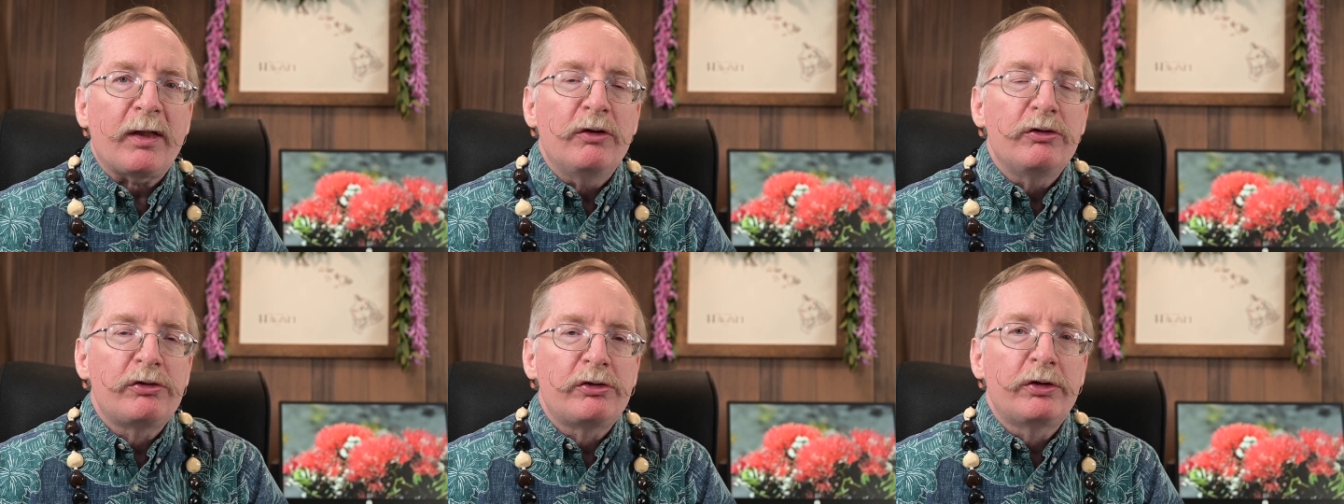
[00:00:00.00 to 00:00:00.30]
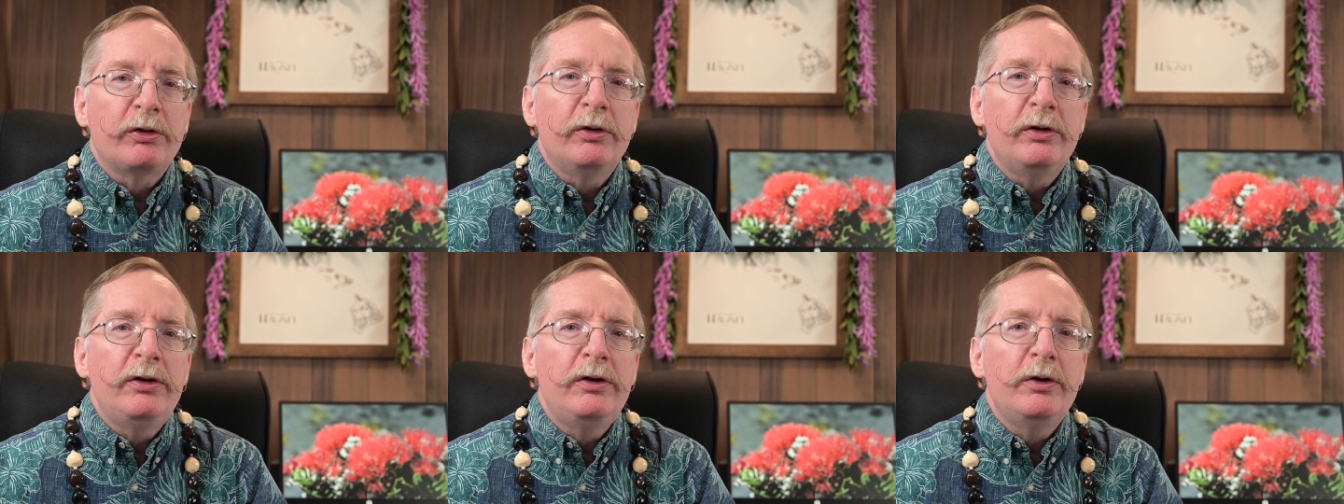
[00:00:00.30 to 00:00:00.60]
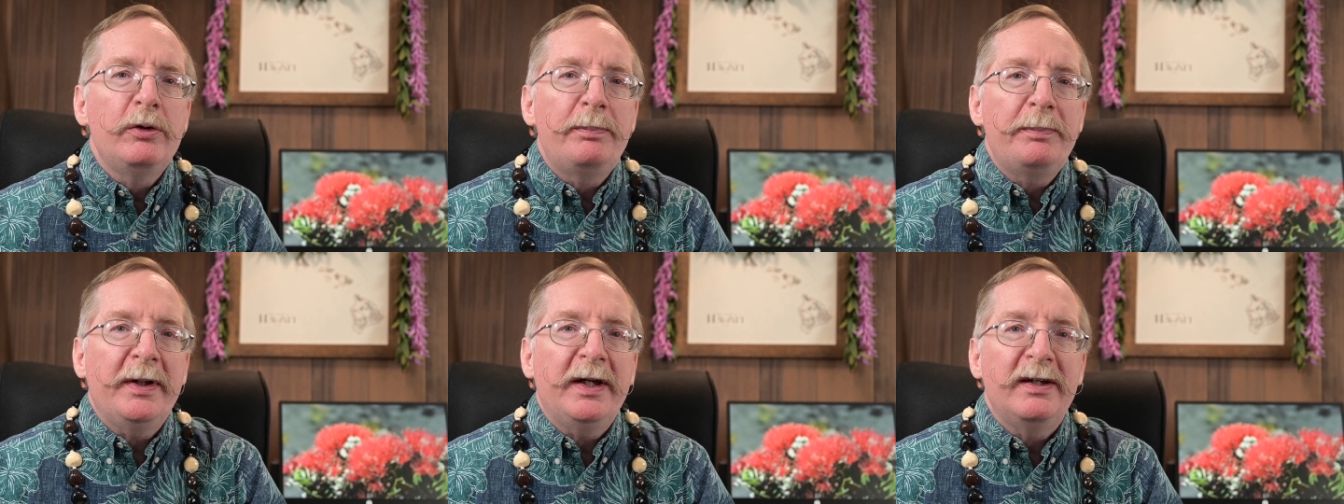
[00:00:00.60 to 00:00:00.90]
Should
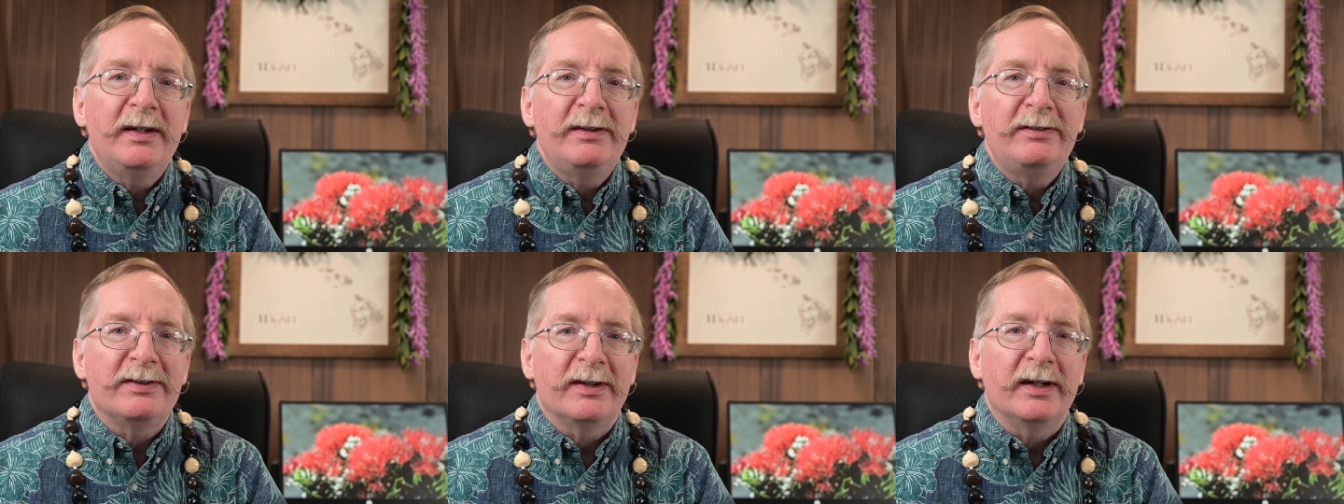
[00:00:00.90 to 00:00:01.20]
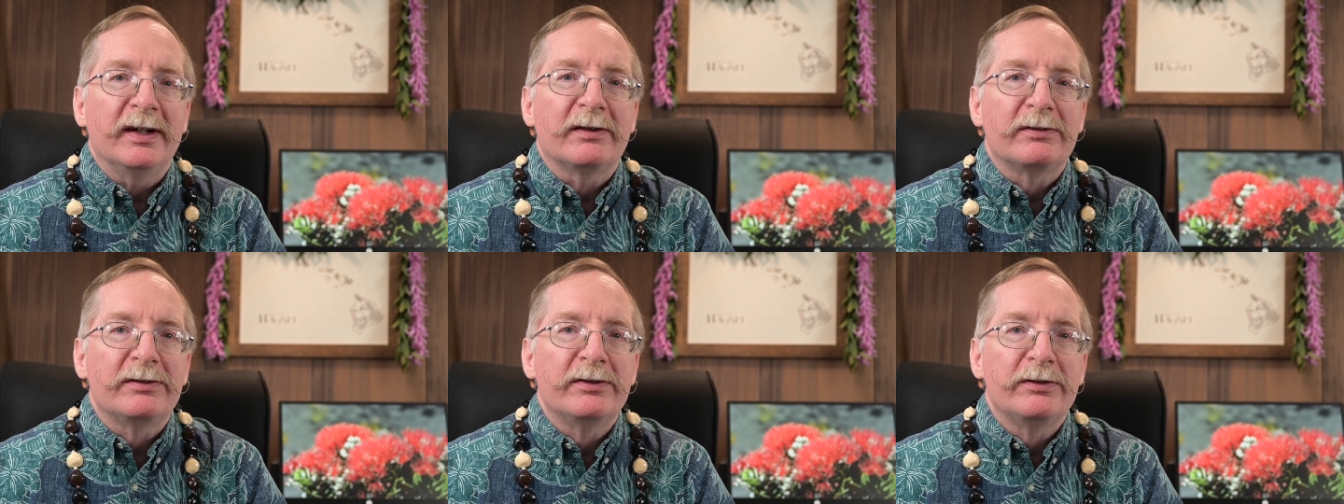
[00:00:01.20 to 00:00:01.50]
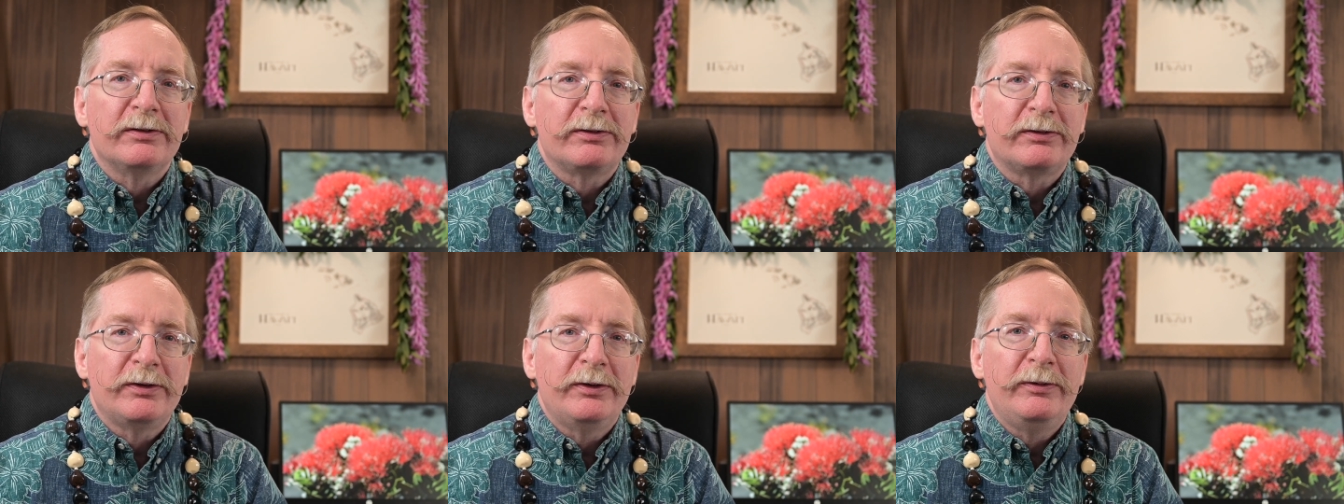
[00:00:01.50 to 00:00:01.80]
you pay
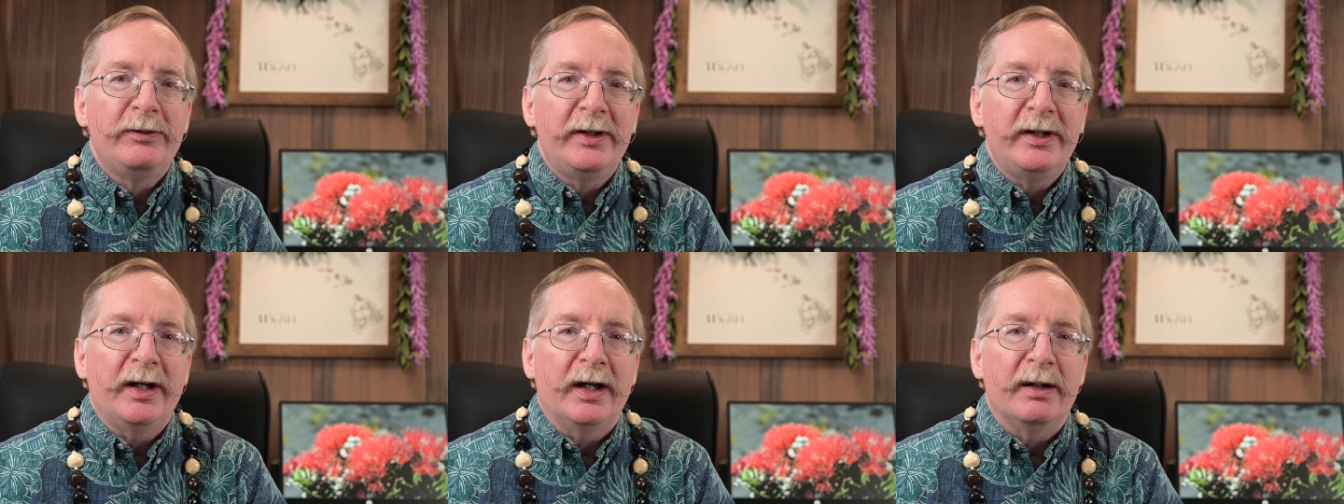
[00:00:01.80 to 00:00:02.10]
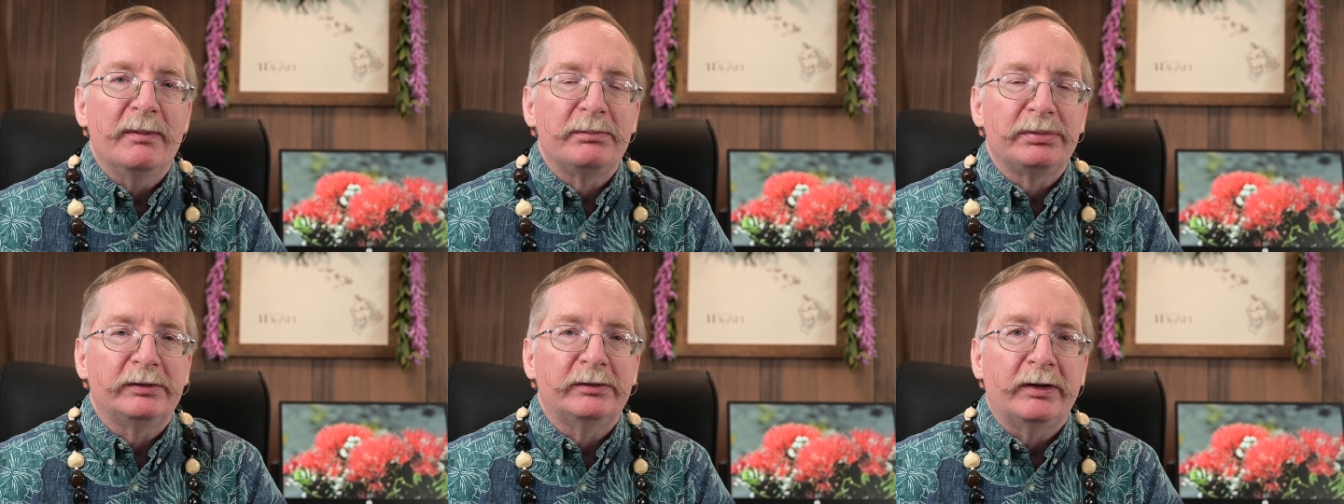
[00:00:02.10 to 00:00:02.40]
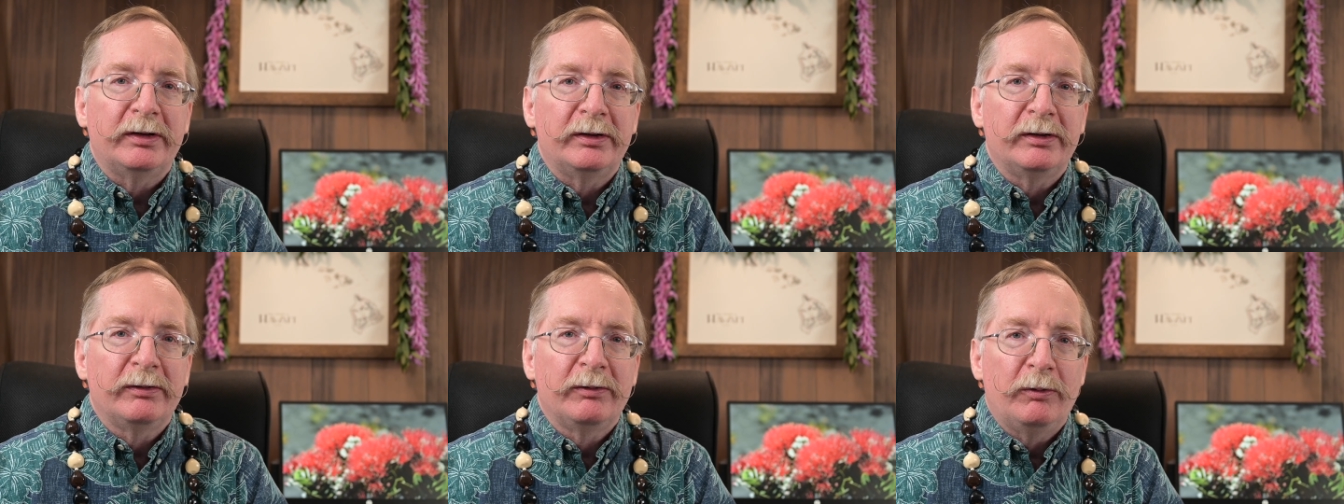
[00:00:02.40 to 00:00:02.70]
taxes to the
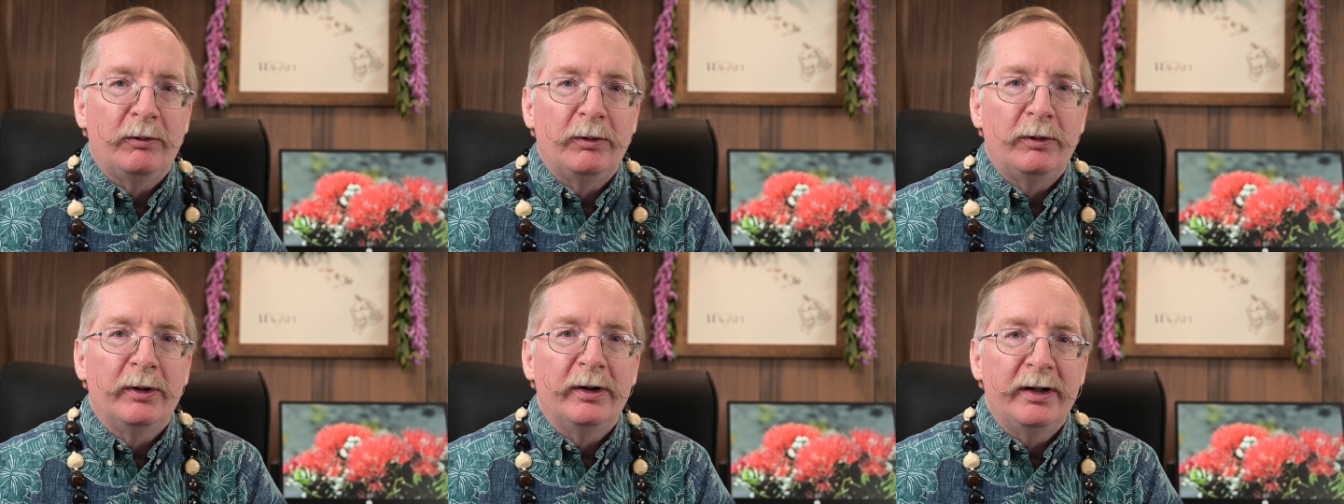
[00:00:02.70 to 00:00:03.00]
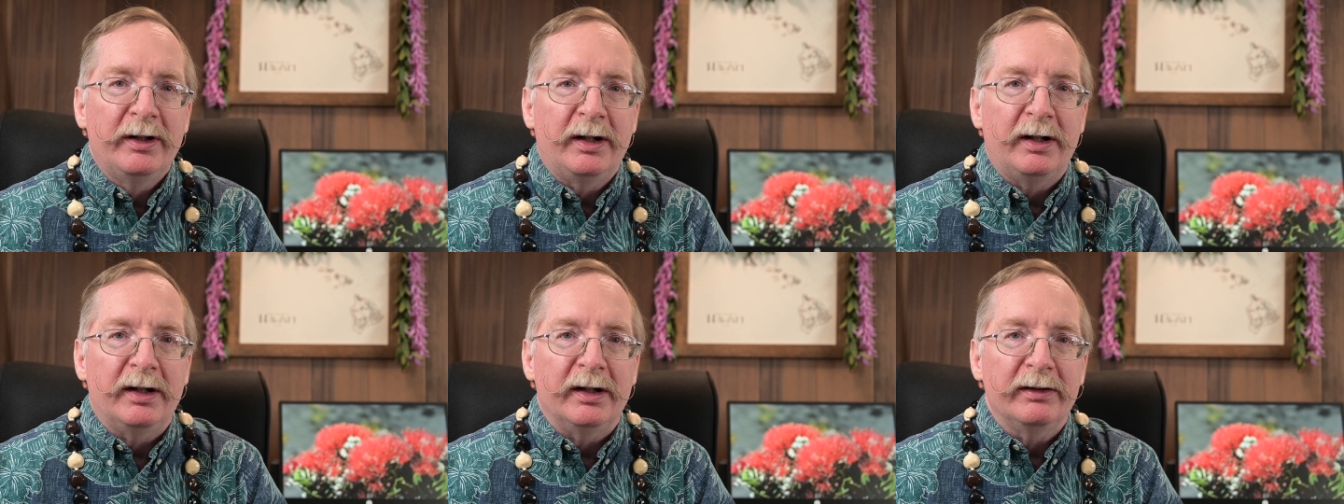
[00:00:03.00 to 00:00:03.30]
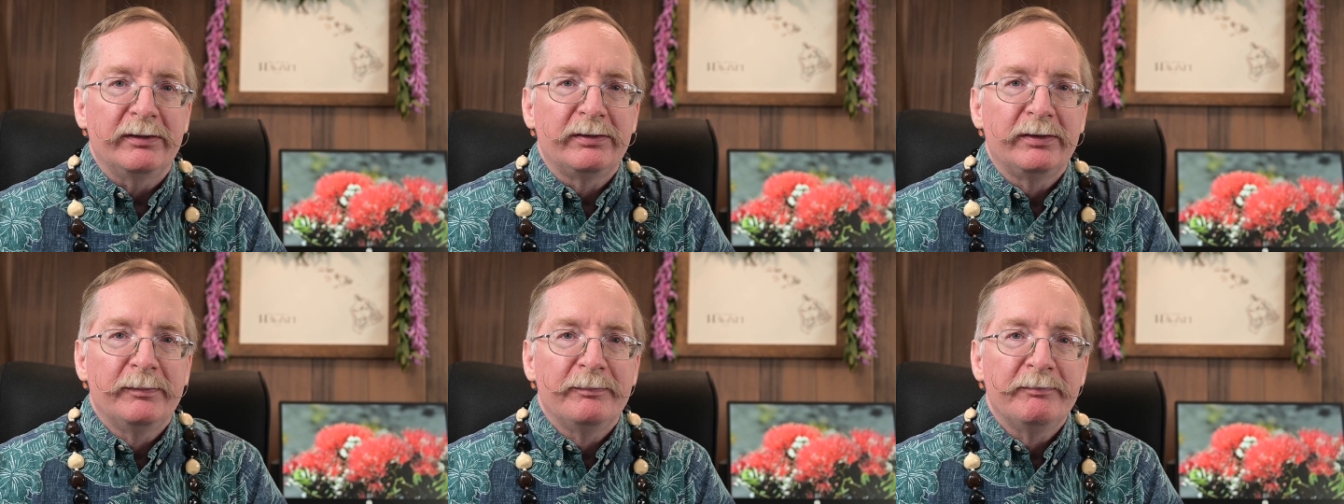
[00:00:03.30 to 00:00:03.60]
emperor or
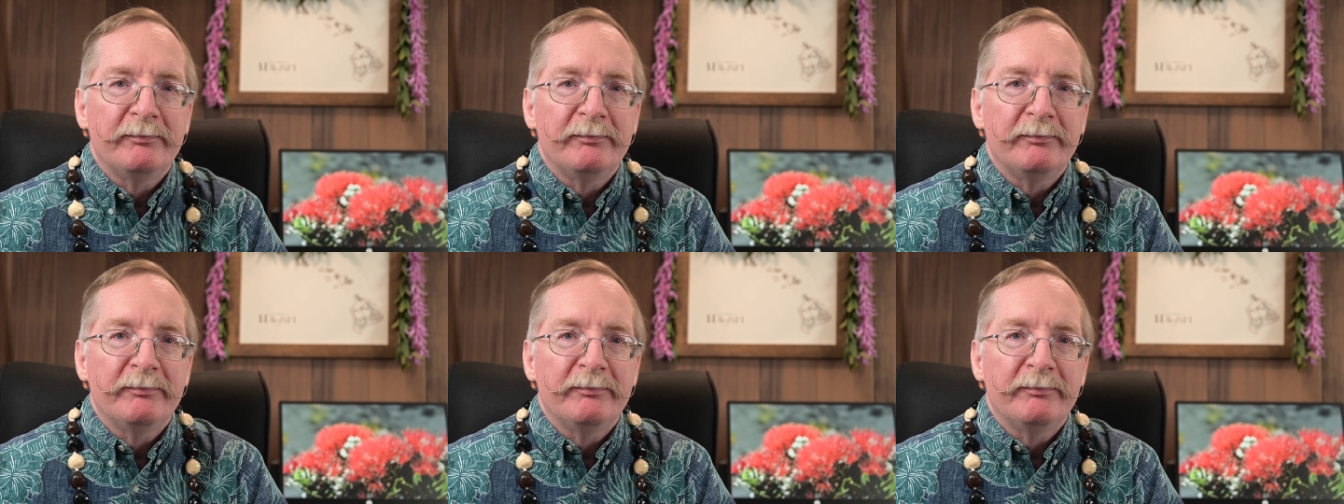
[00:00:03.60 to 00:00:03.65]
not?